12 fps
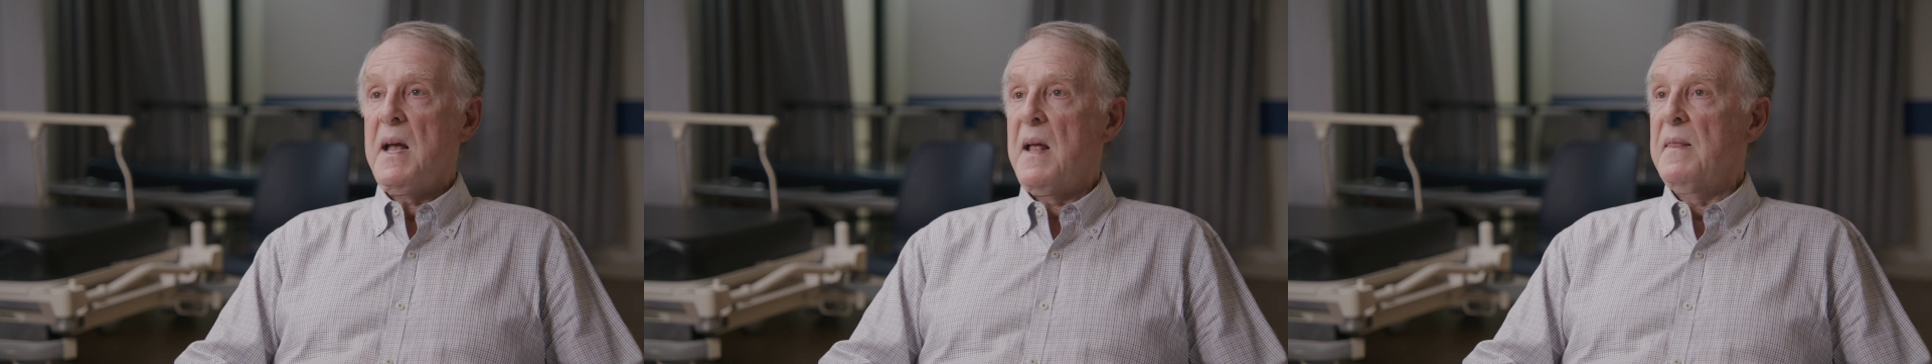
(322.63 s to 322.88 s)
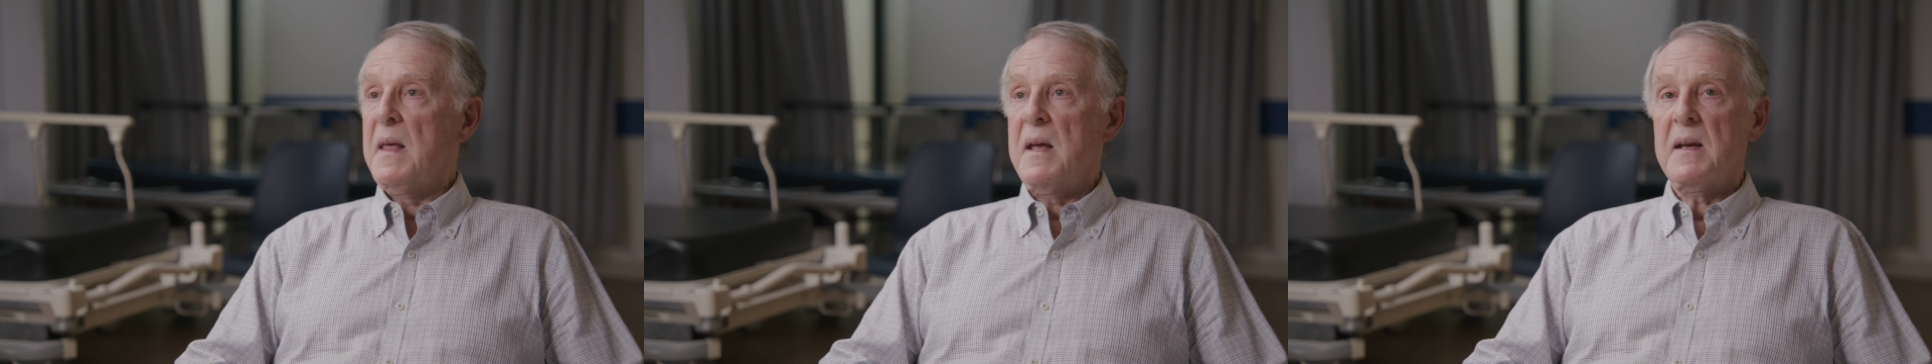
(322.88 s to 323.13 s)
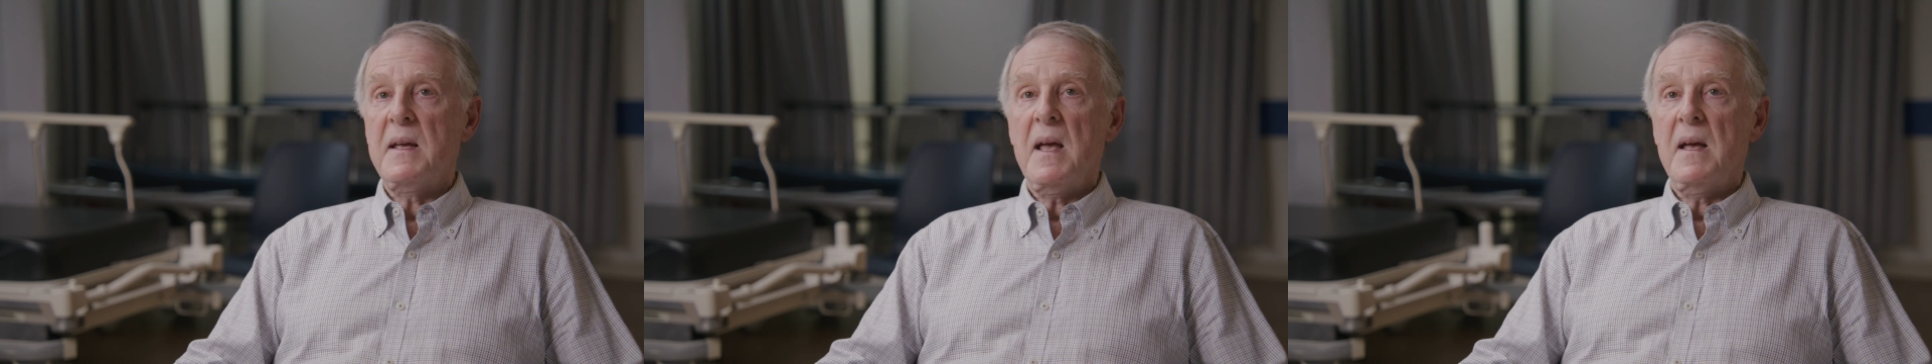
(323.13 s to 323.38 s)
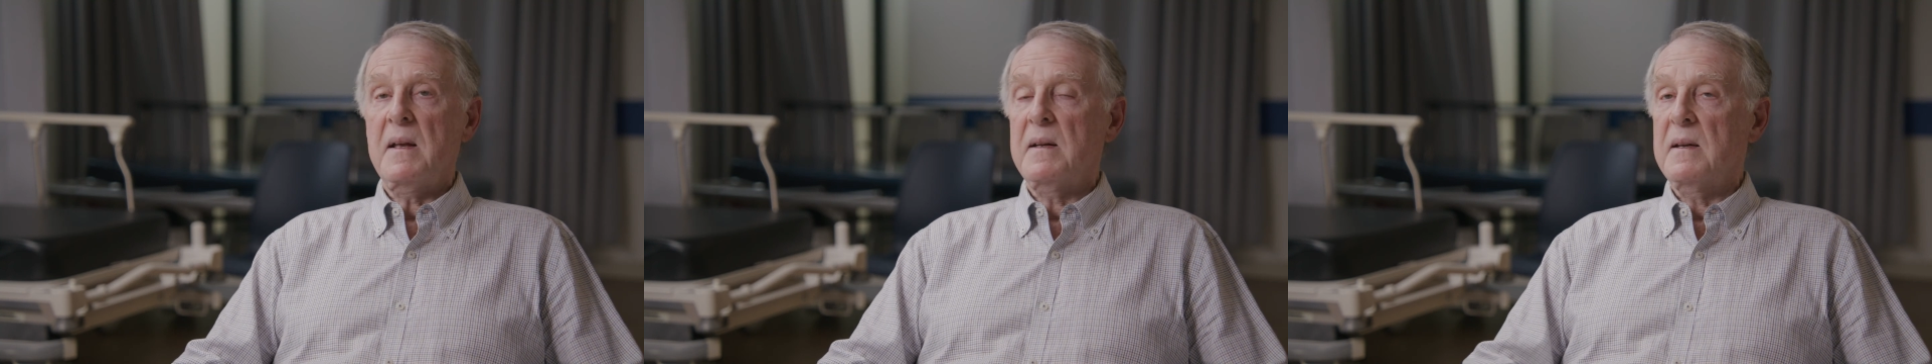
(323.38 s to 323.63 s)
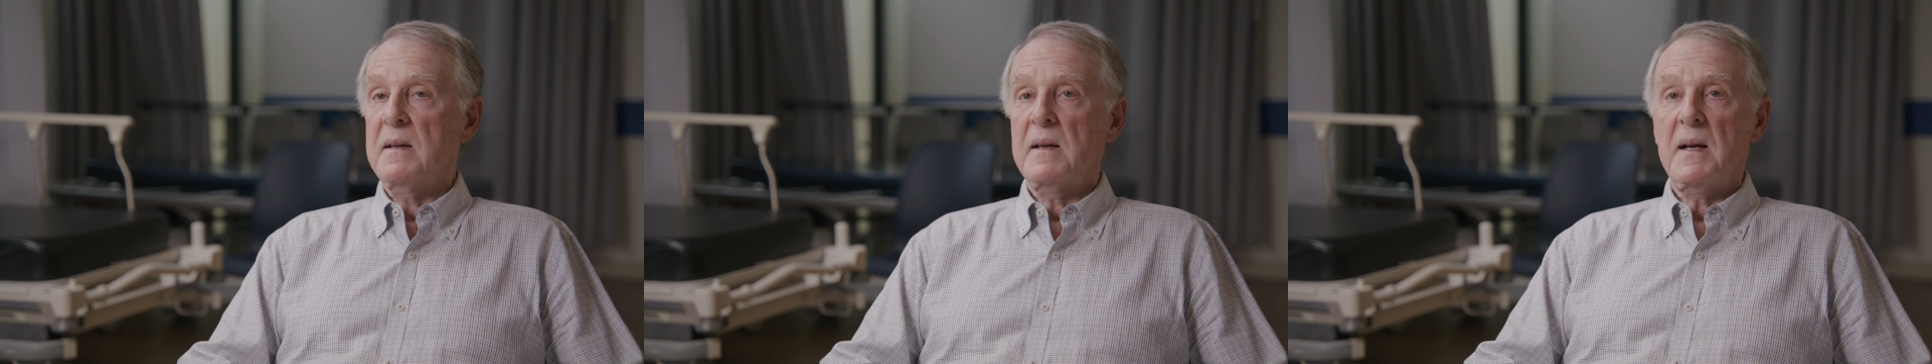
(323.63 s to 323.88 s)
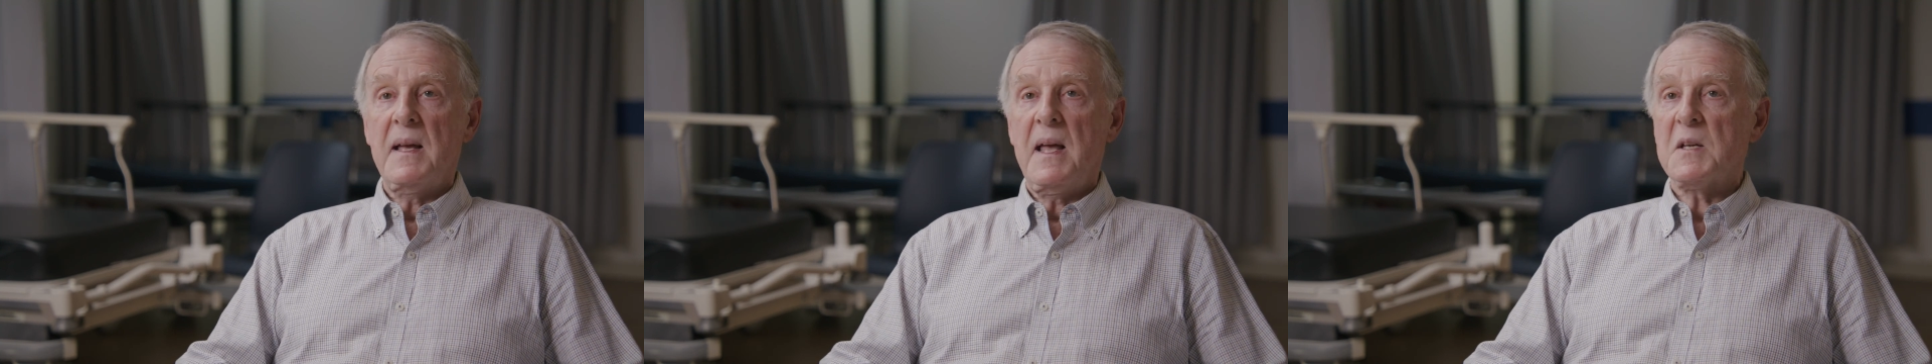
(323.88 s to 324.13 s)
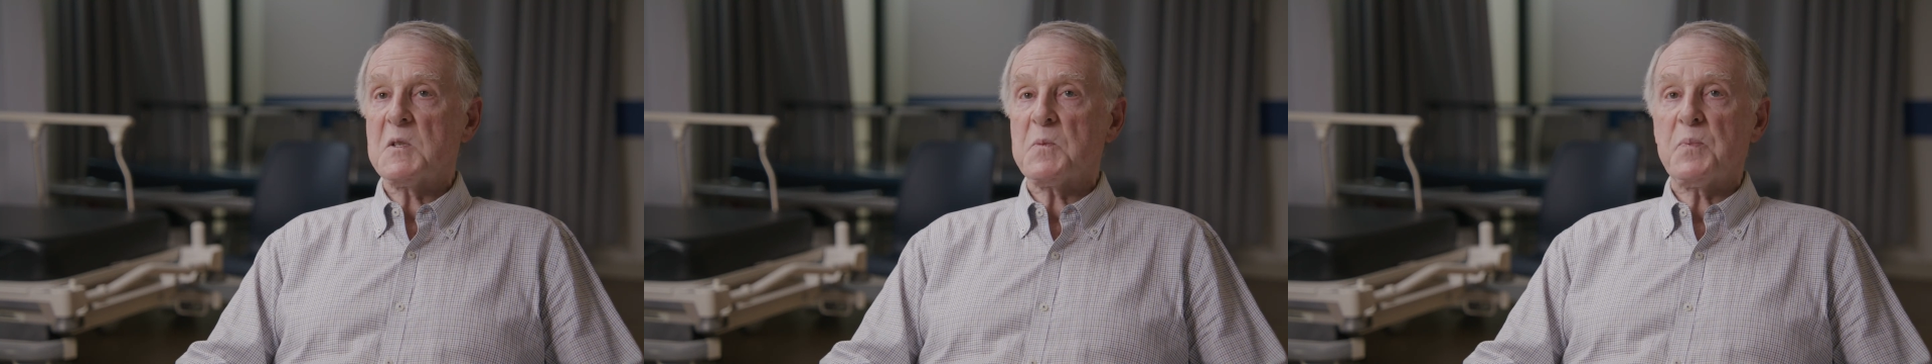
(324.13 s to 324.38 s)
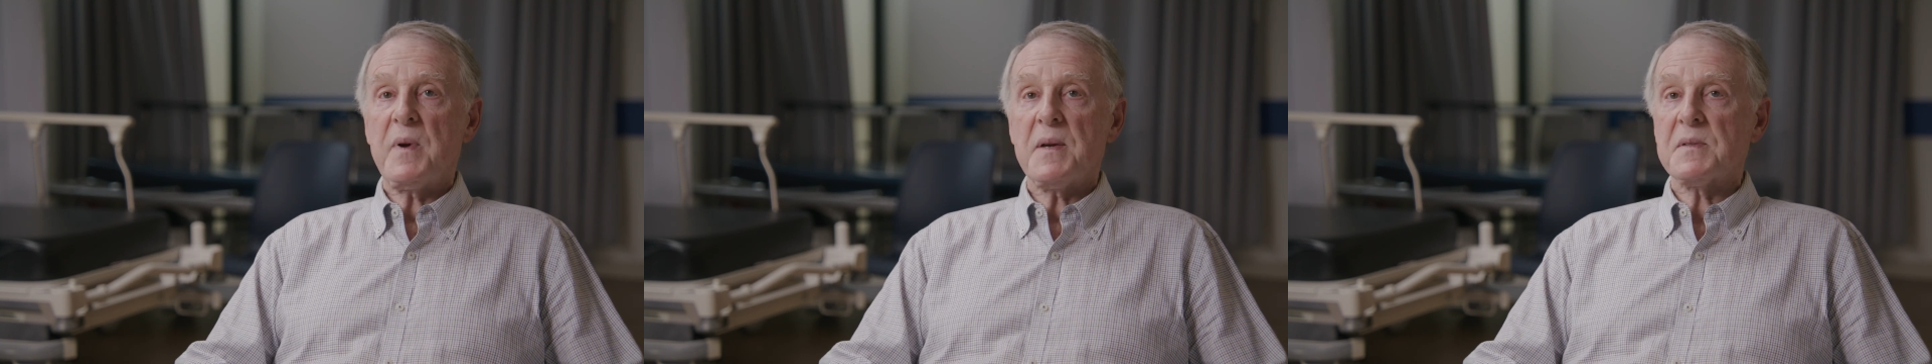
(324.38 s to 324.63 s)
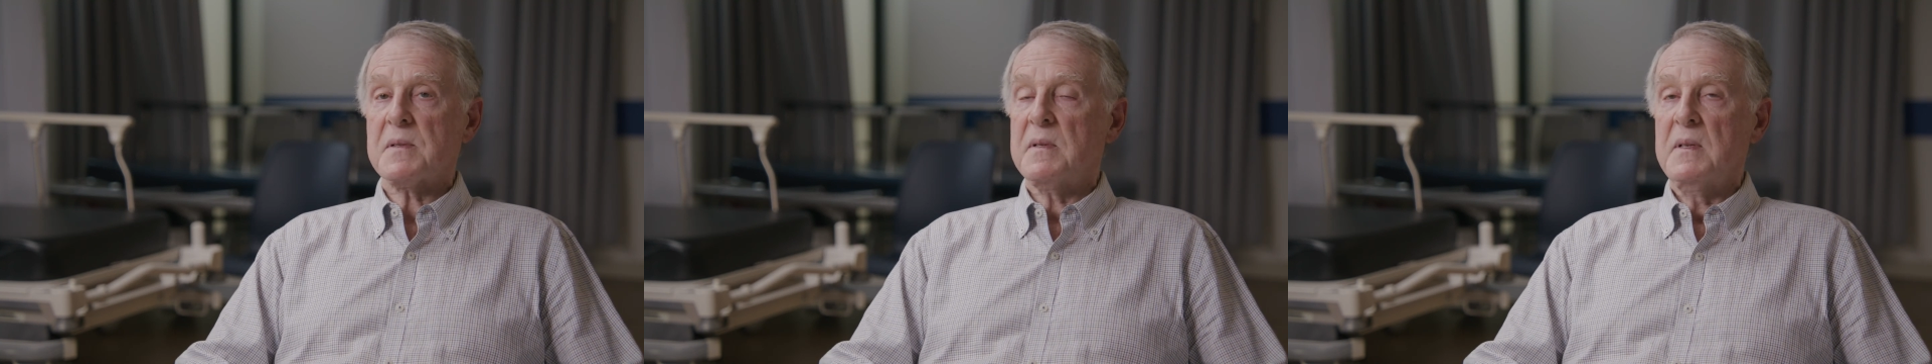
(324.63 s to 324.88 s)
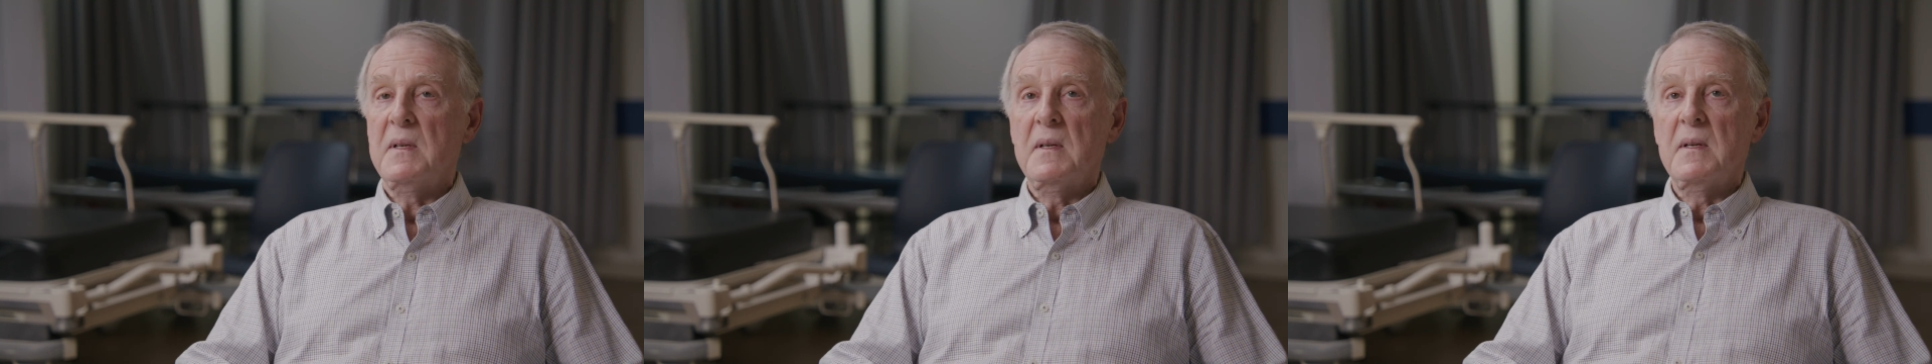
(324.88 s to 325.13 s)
and they again expressed